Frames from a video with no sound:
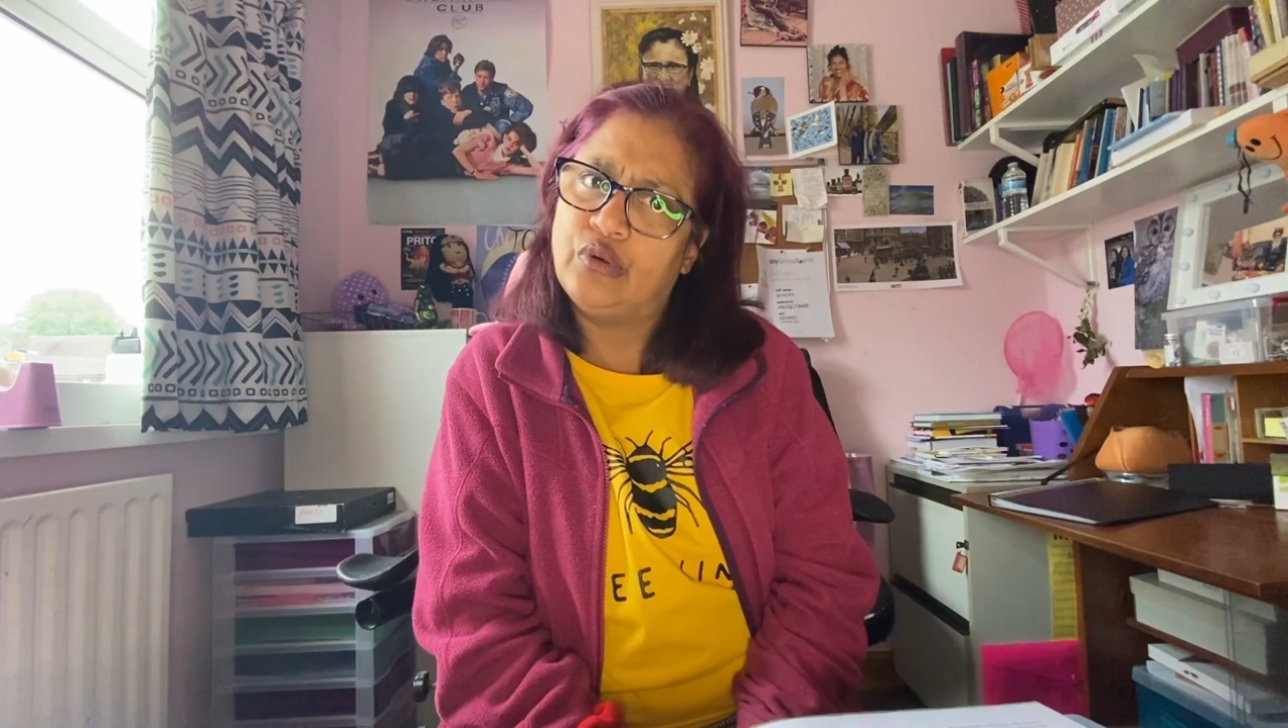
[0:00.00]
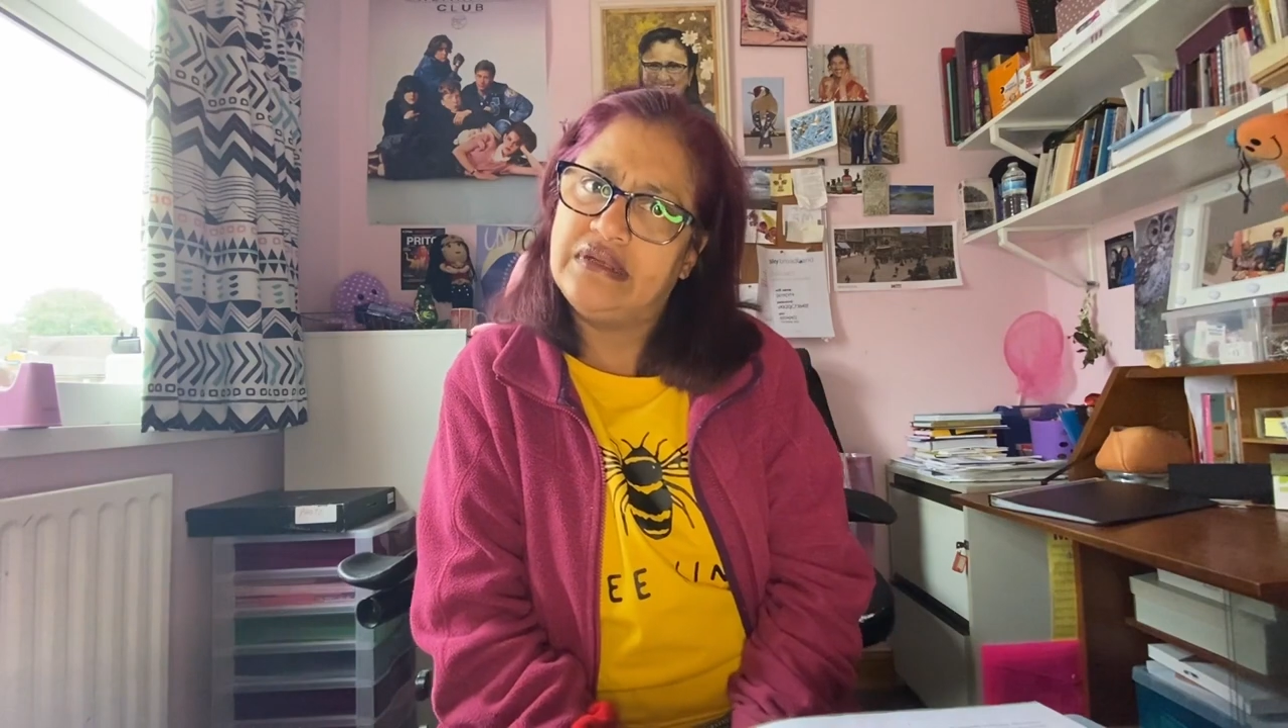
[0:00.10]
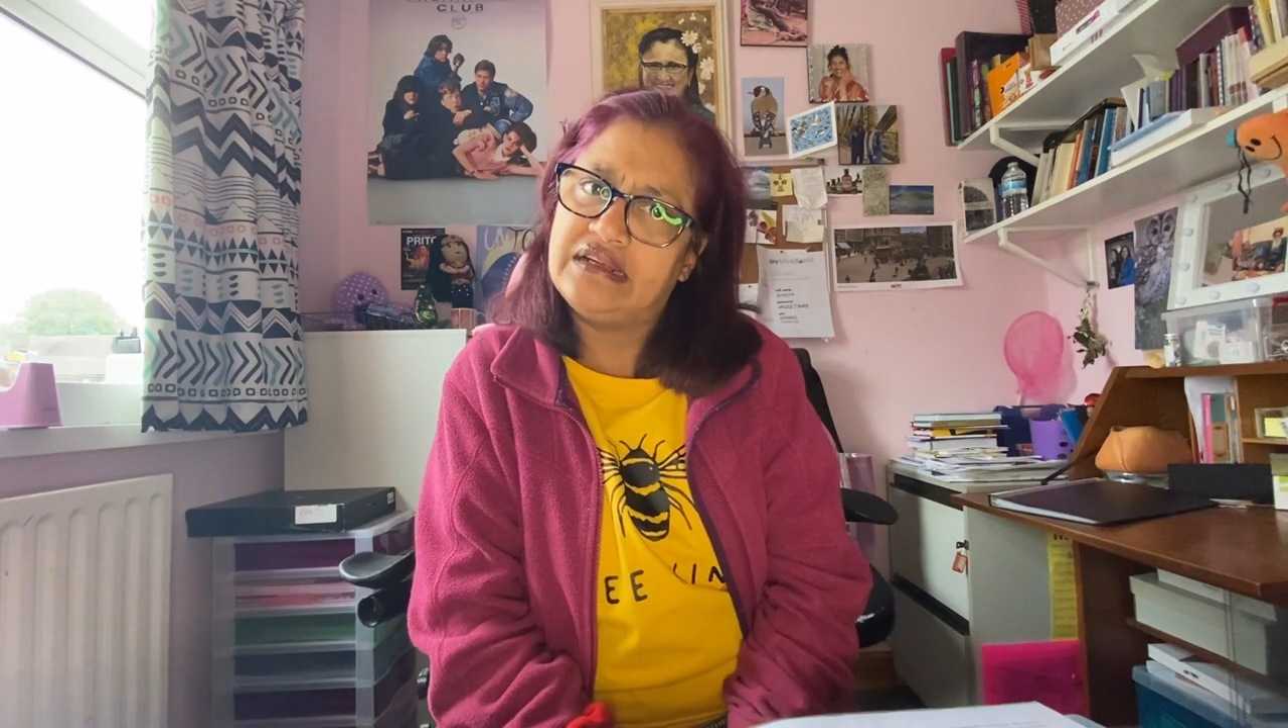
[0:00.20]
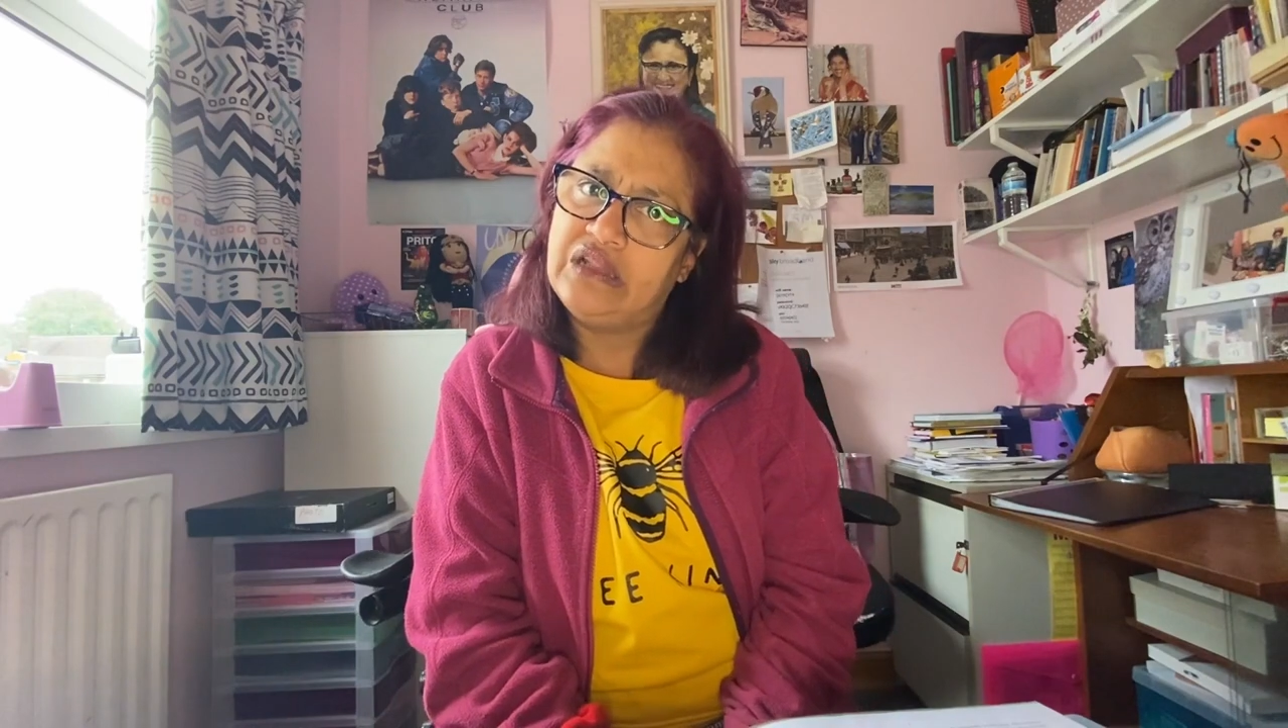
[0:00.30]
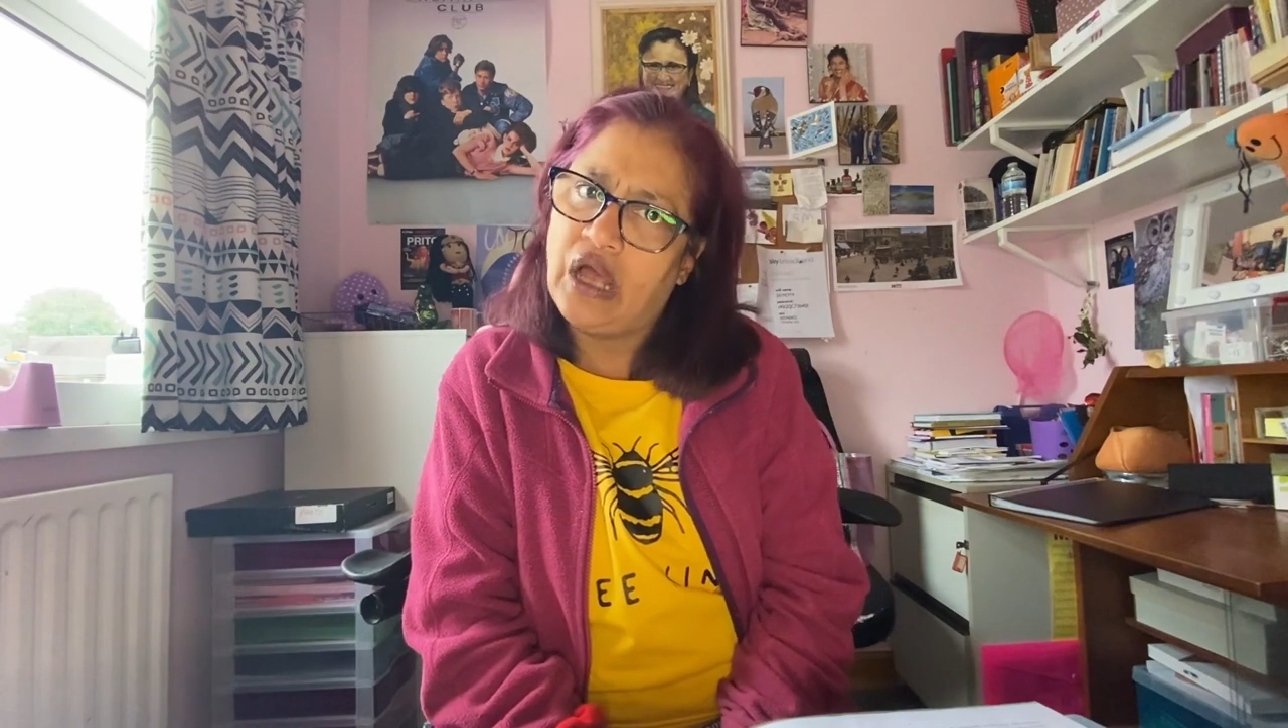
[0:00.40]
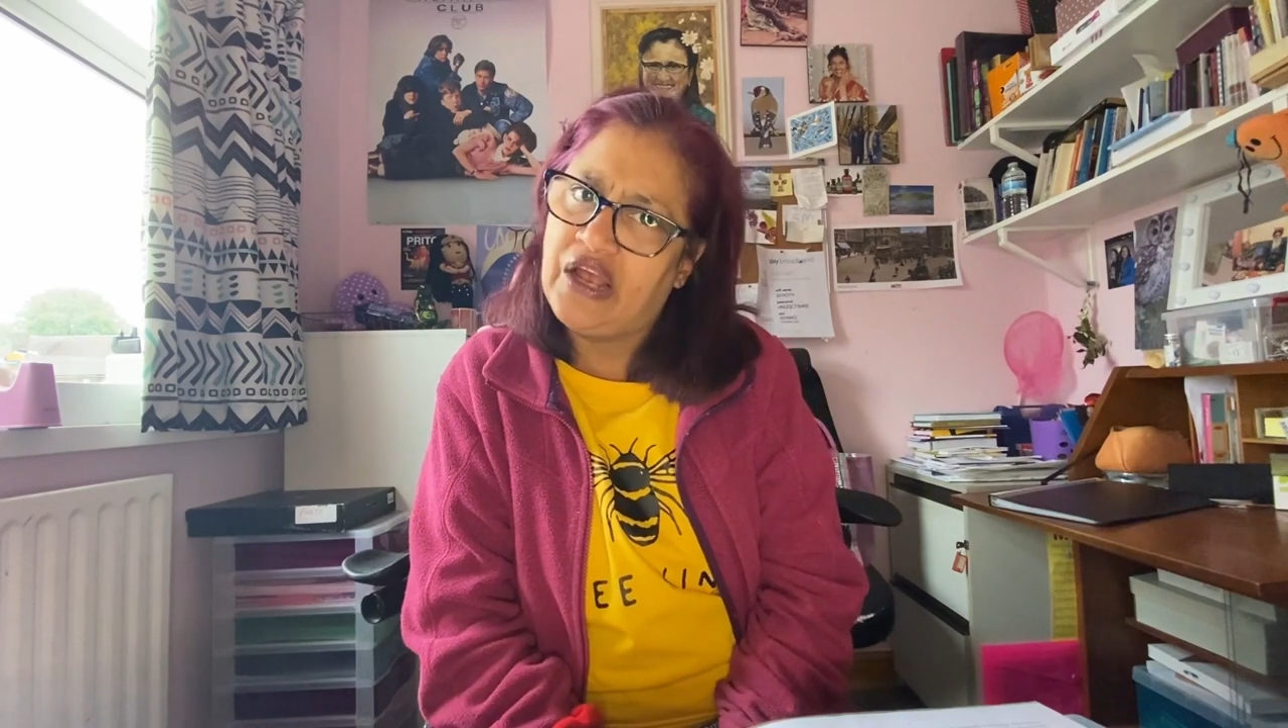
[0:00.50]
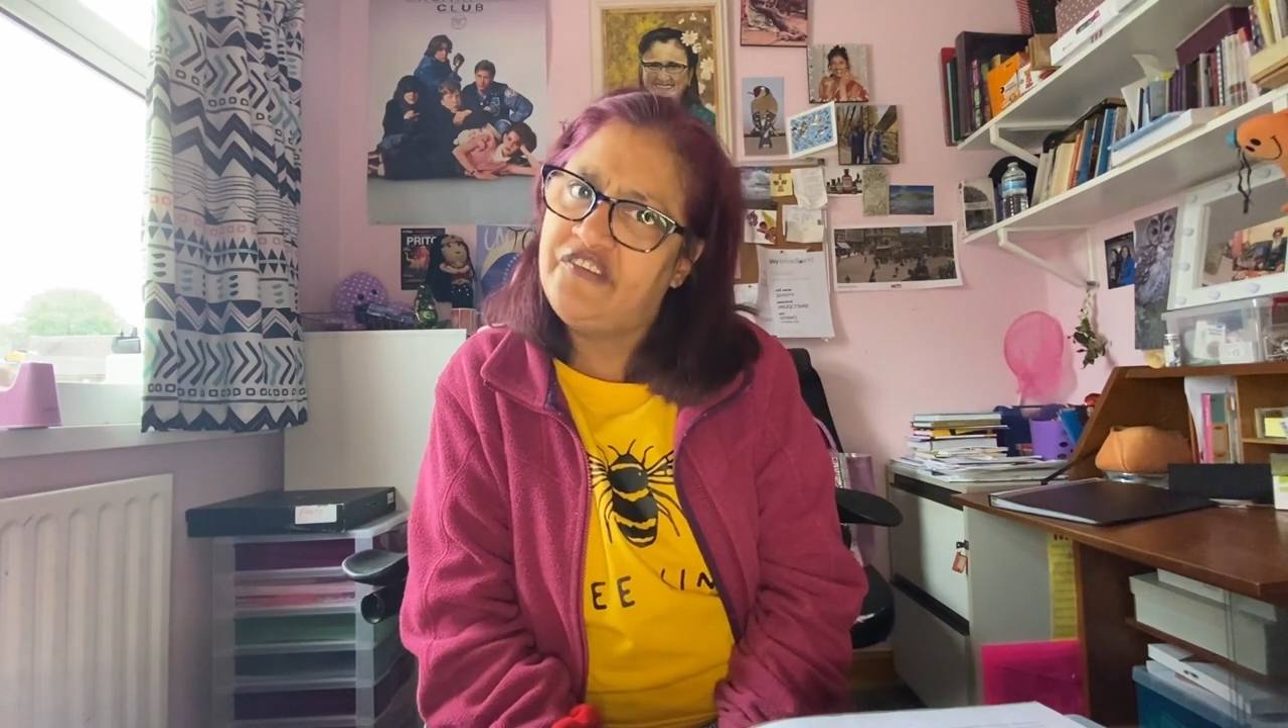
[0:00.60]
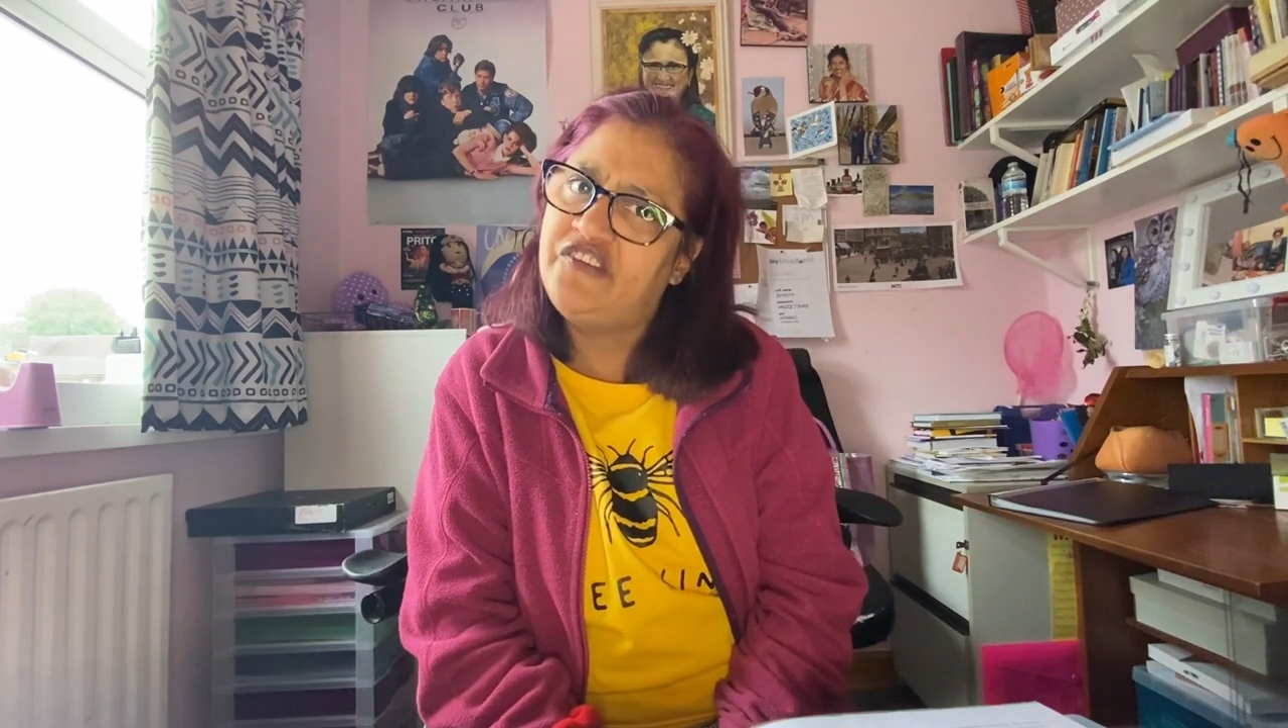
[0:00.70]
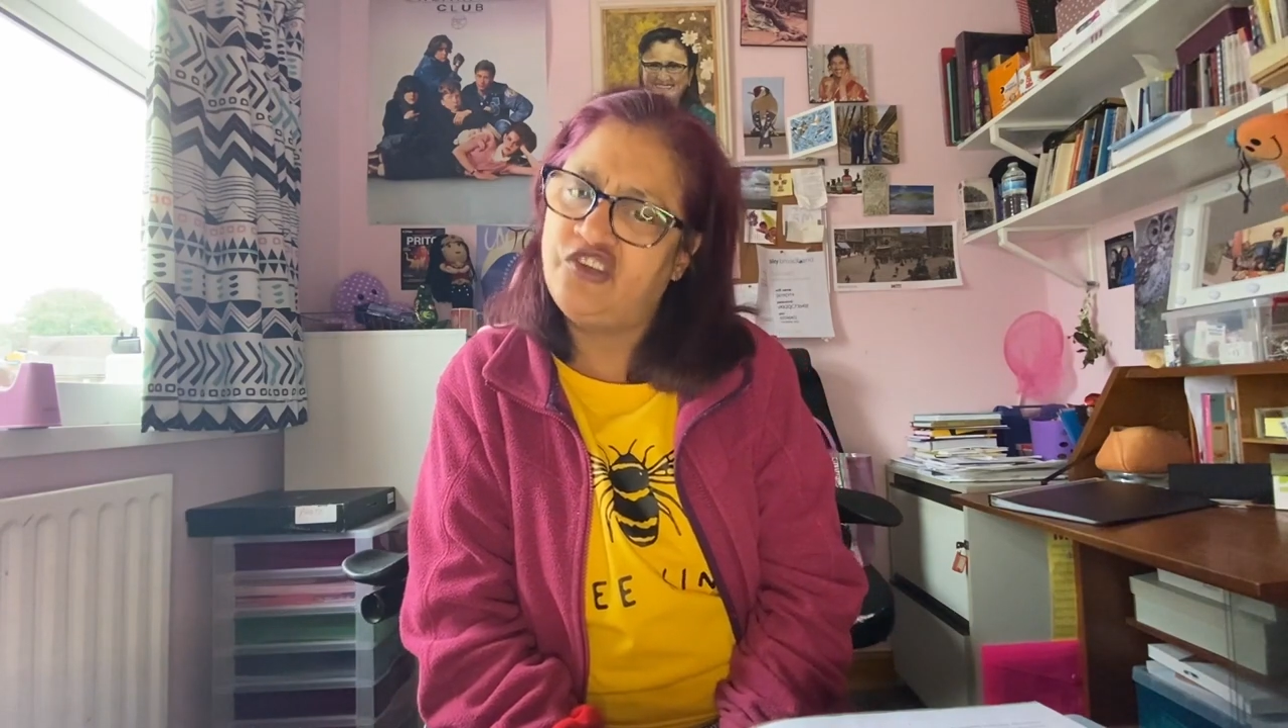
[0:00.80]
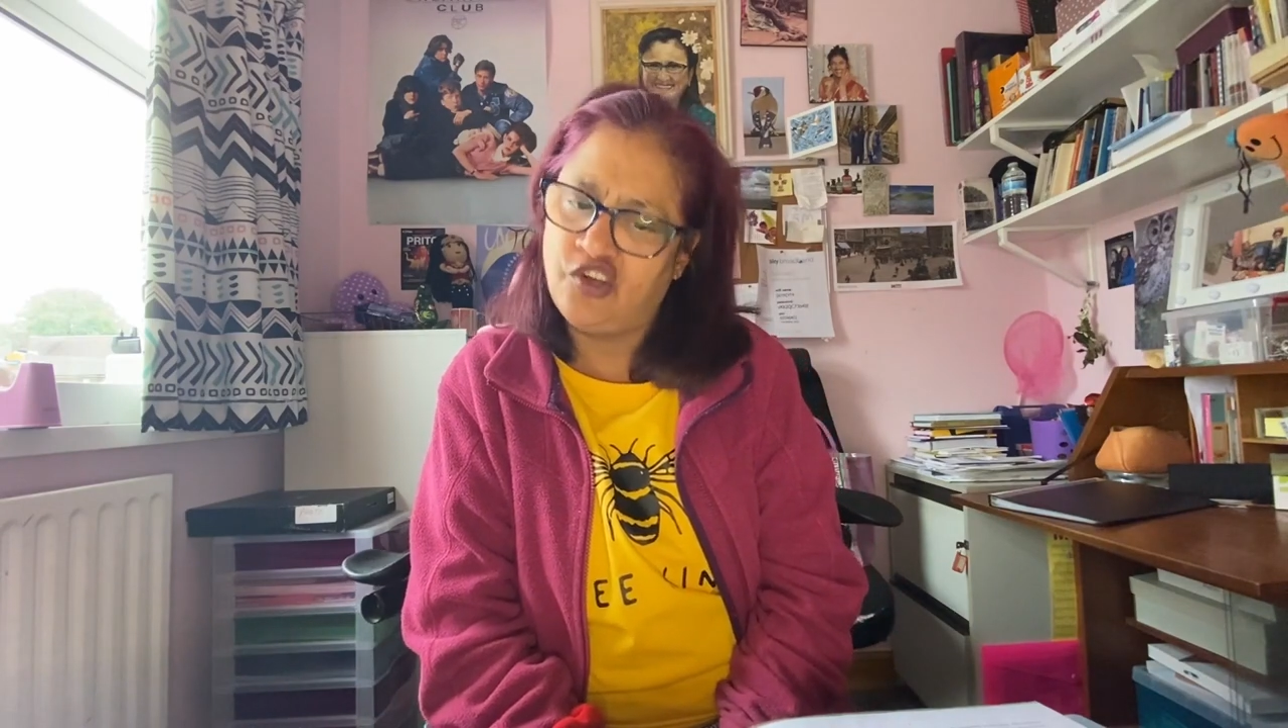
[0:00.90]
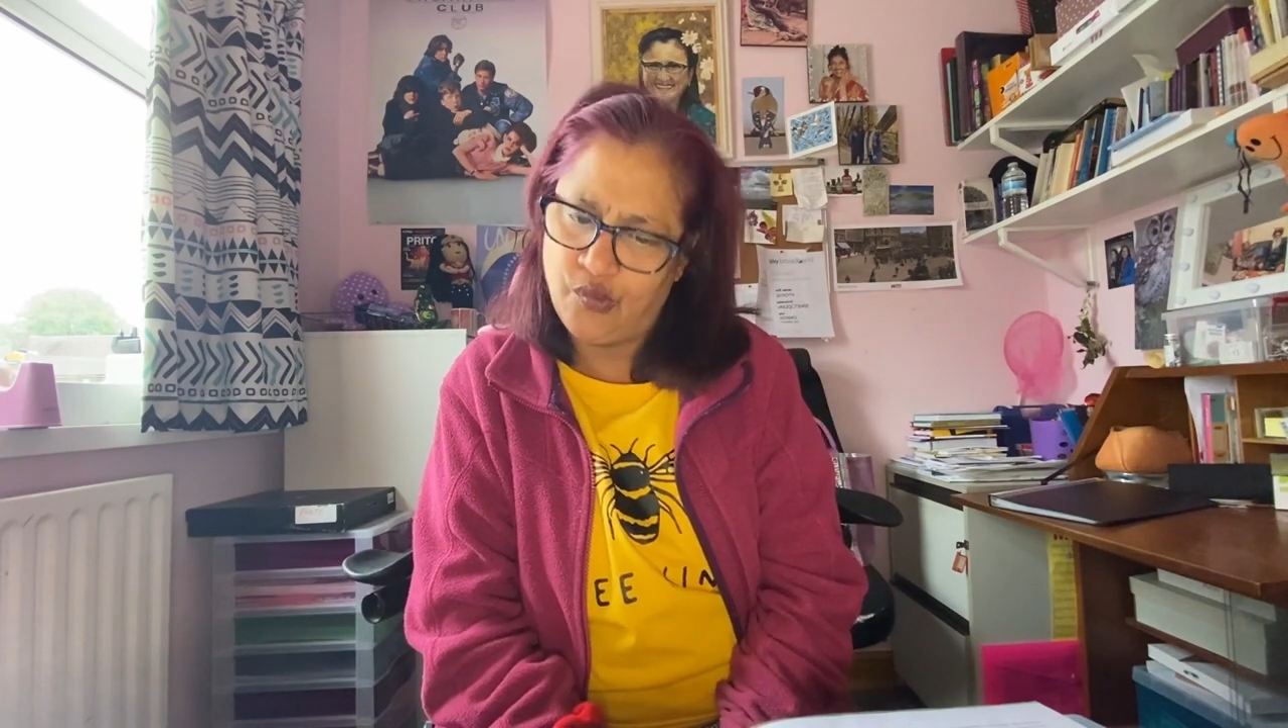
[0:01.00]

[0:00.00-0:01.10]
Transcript: live show.